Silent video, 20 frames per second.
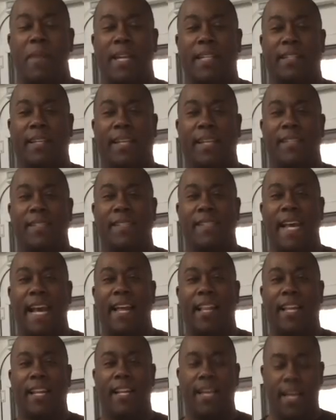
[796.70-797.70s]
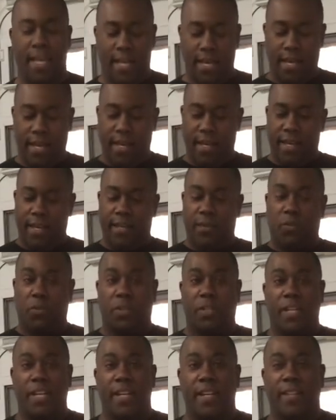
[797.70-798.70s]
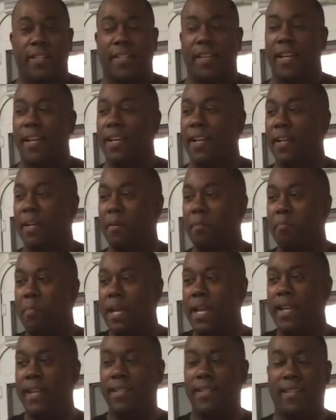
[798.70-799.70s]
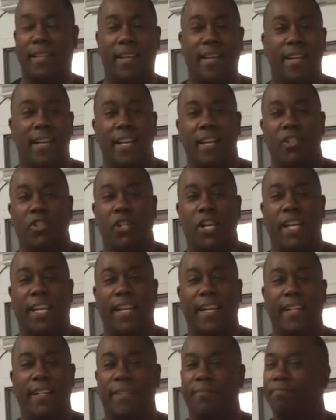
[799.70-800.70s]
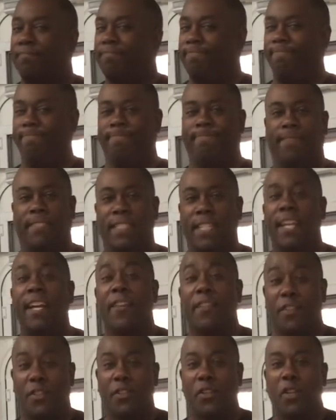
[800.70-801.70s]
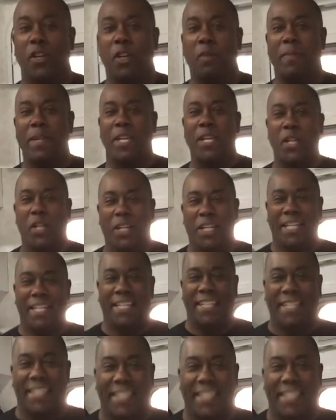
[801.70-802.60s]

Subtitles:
Mexican salad. Tortillas, beans, chicken. This is gonna be good.